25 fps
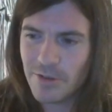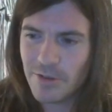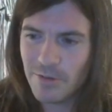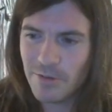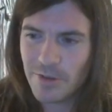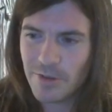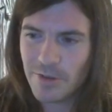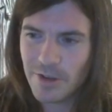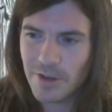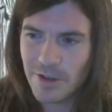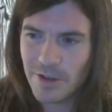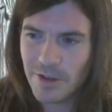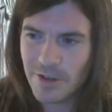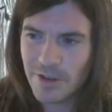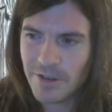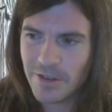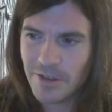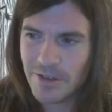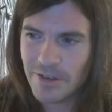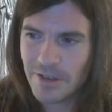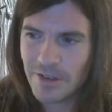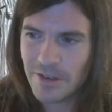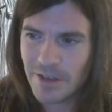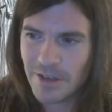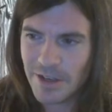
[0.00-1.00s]
card.
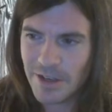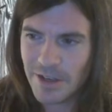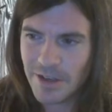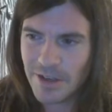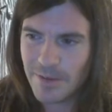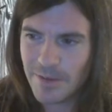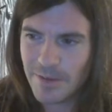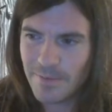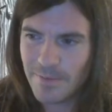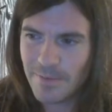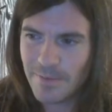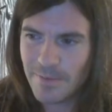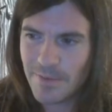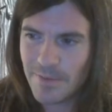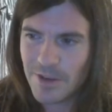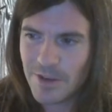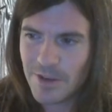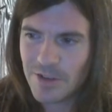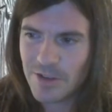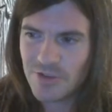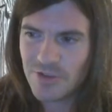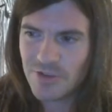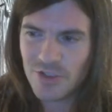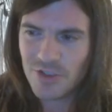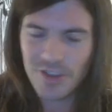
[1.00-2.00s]

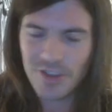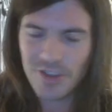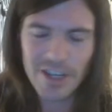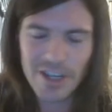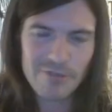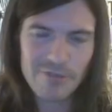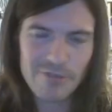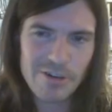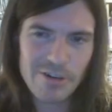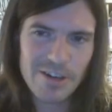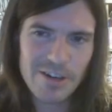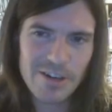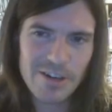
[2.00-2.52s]
Generic.